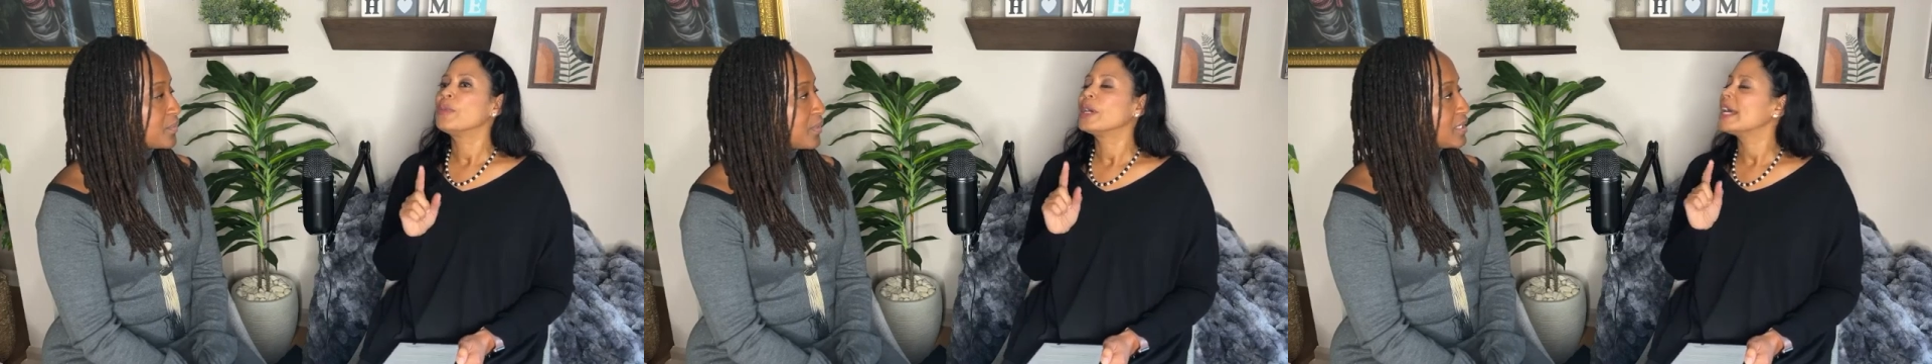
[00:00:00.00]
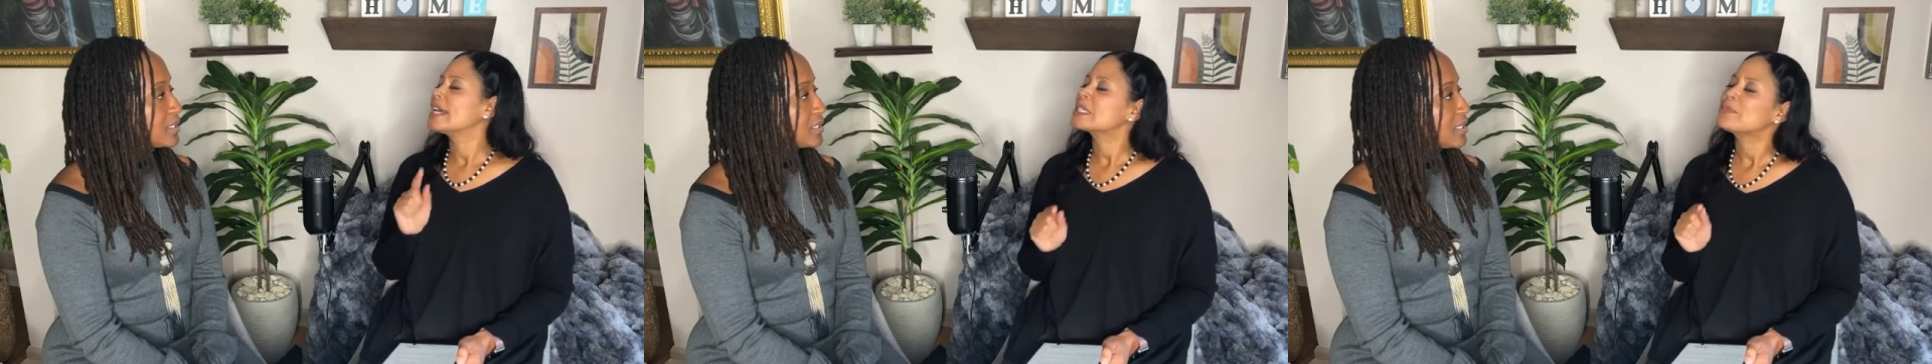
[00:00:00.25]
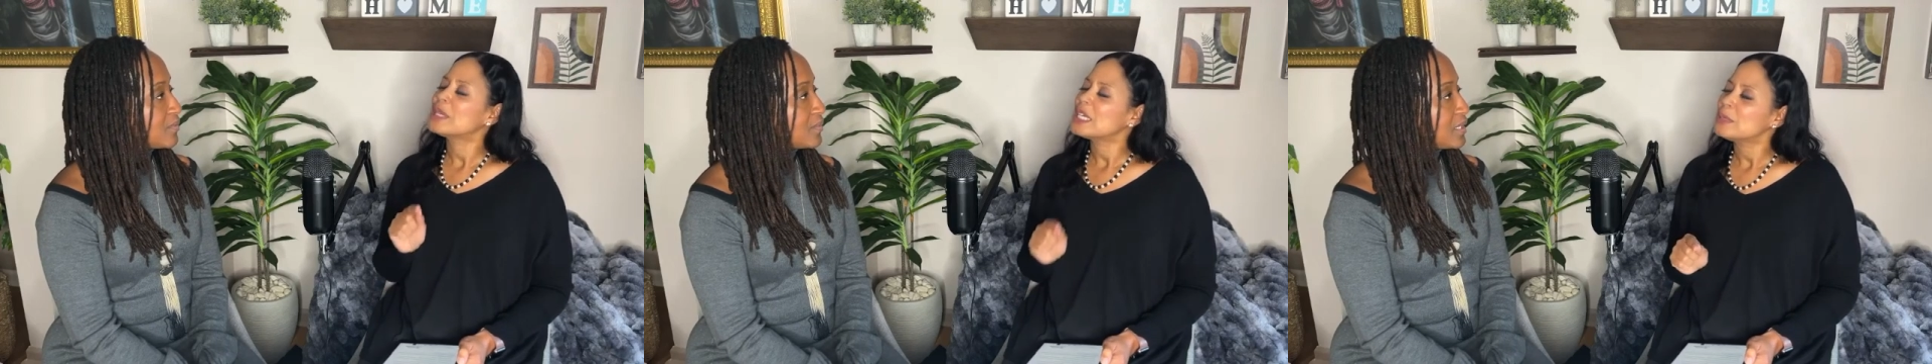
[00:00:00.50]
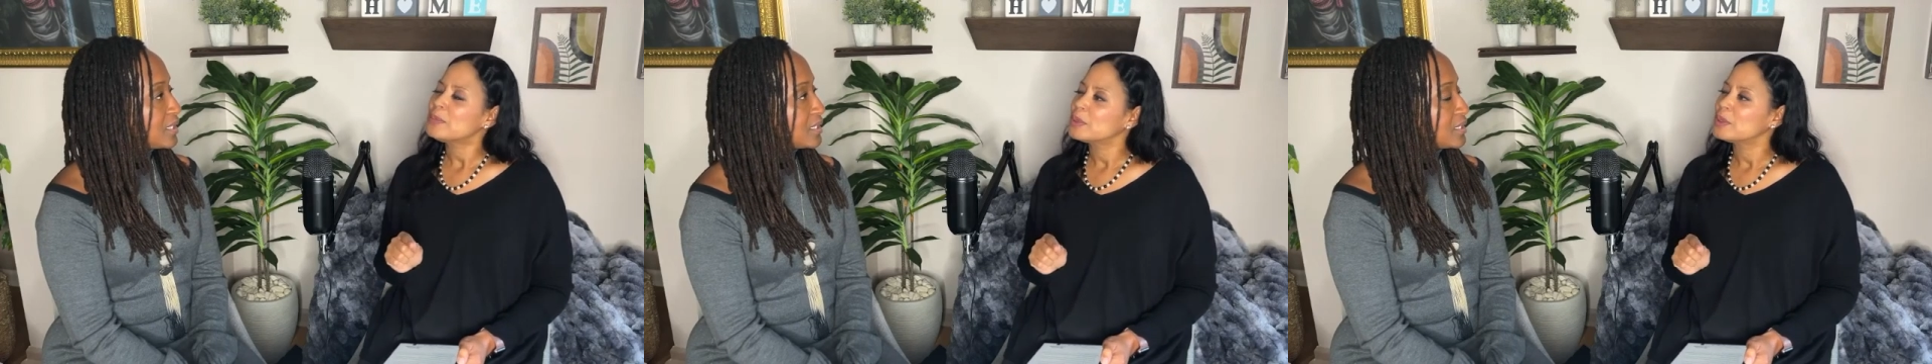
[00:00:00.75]
But as
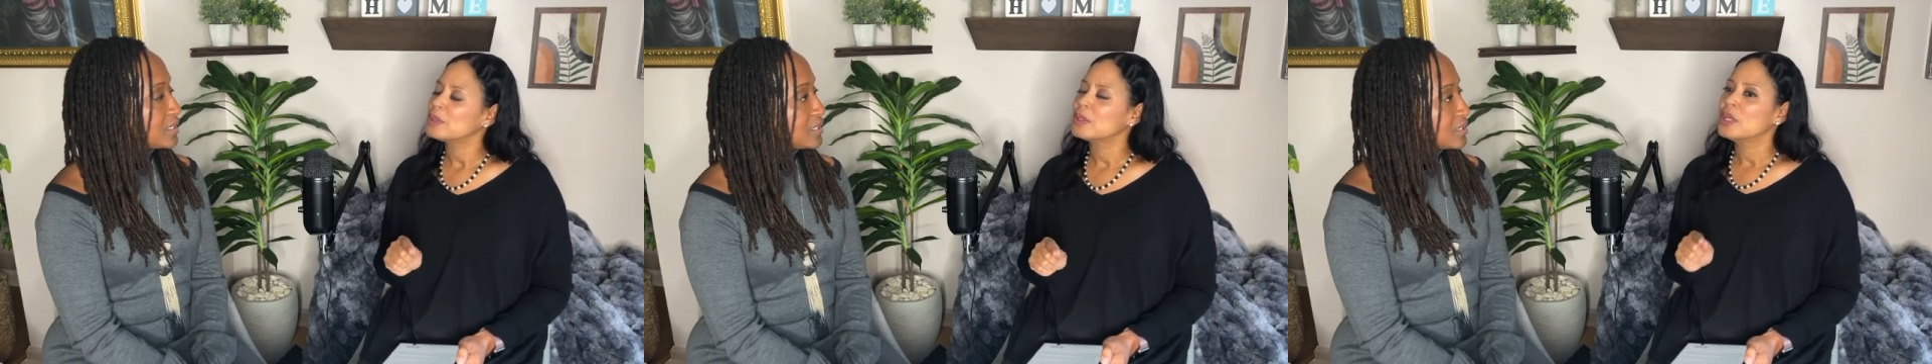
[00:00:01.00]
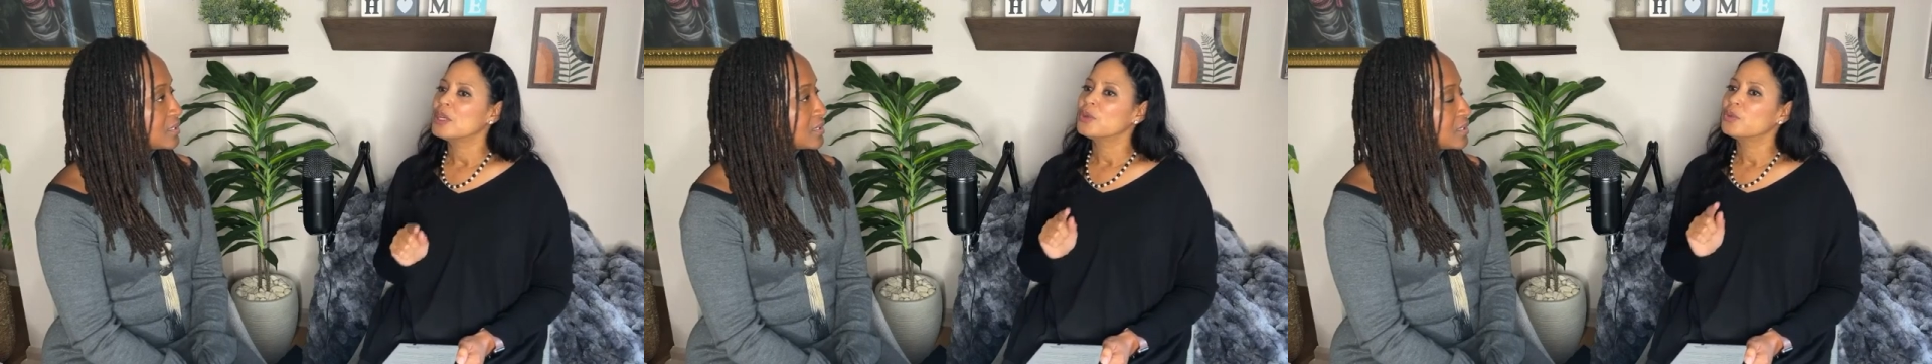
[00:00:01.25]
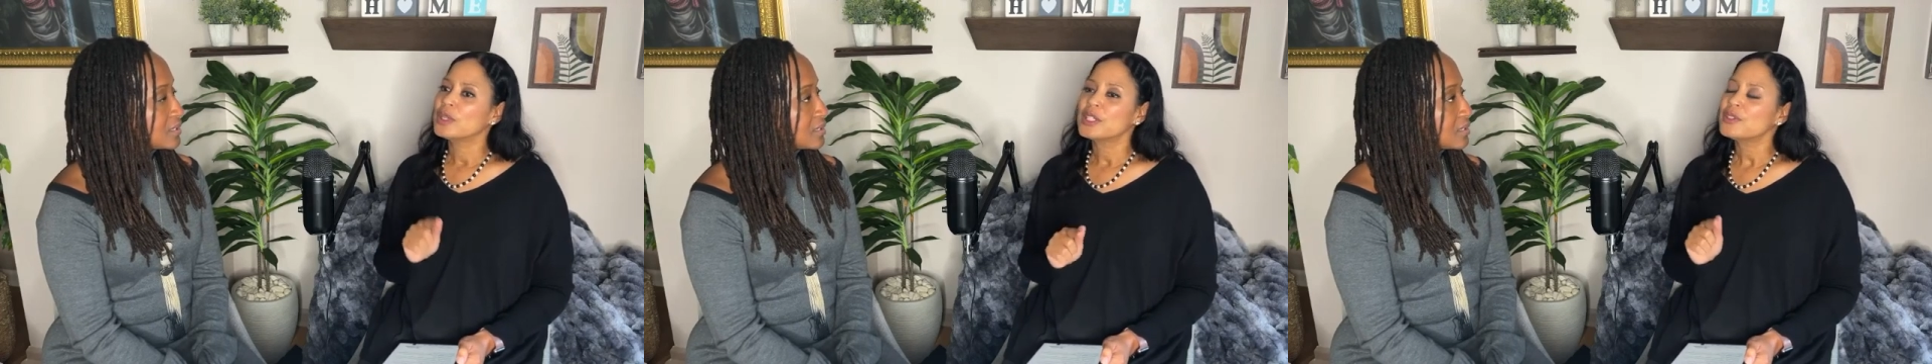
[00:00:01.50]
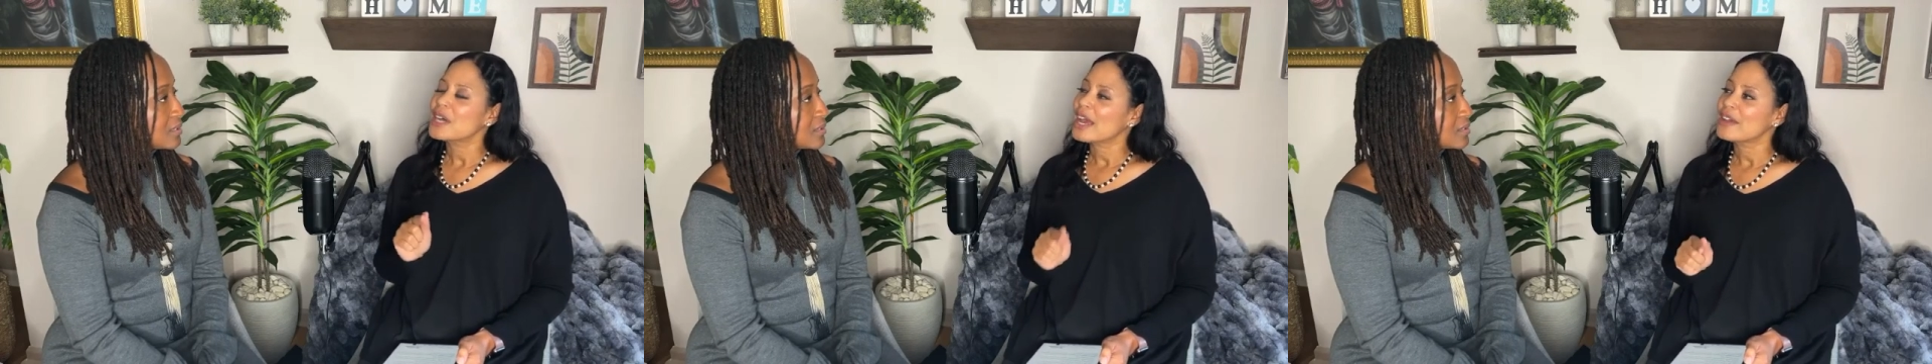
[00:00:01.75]
people, we
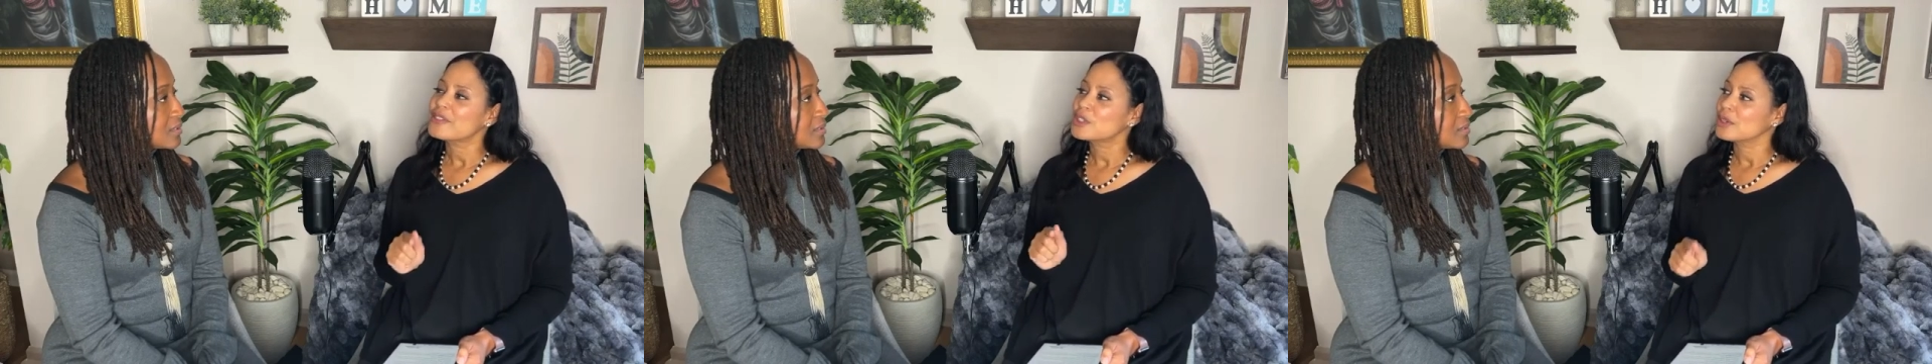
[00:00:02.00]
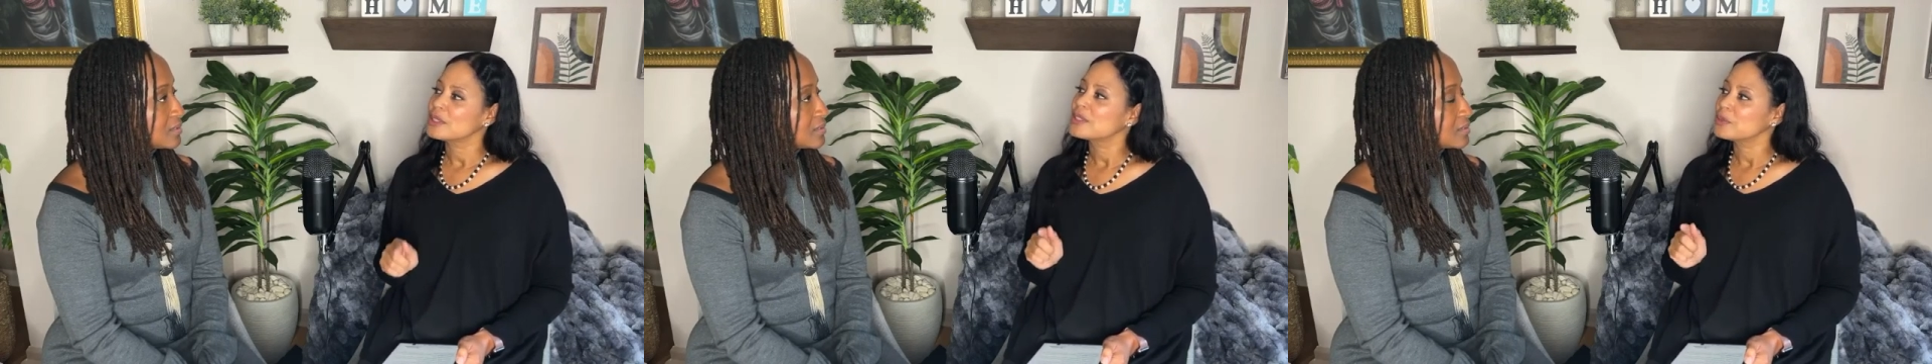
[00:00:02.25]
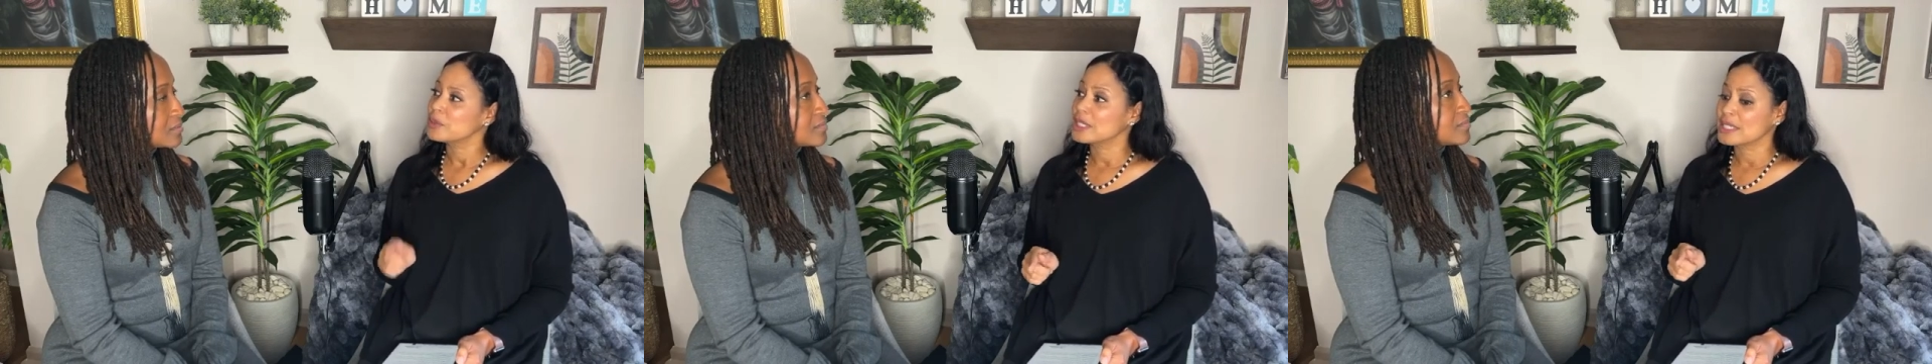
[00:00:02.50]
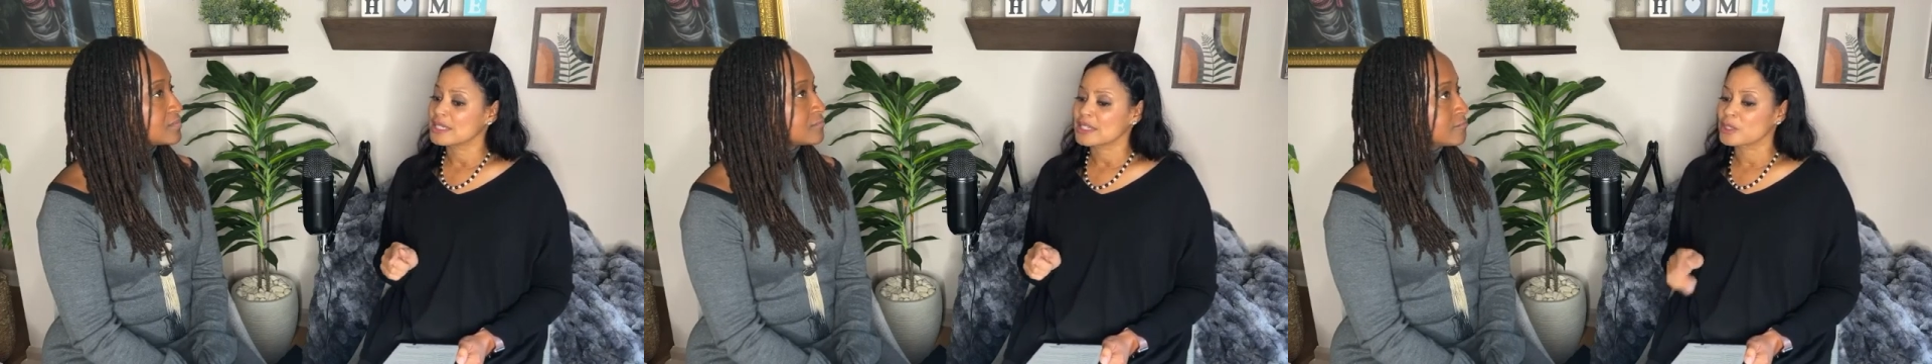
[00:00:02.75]
don't have strengths and
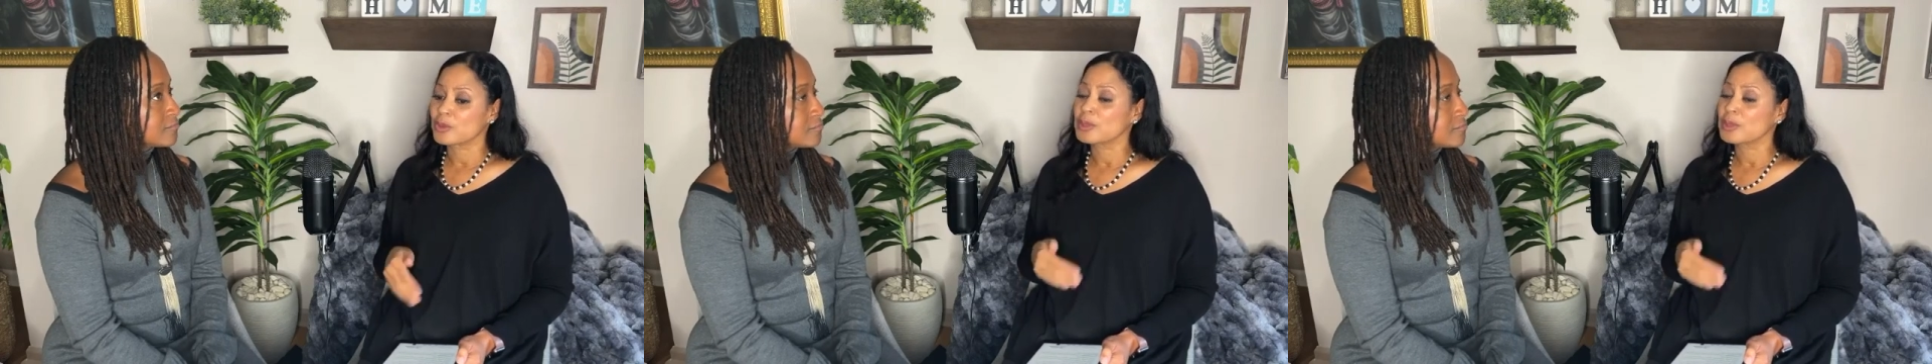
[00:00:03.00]
weaknesses.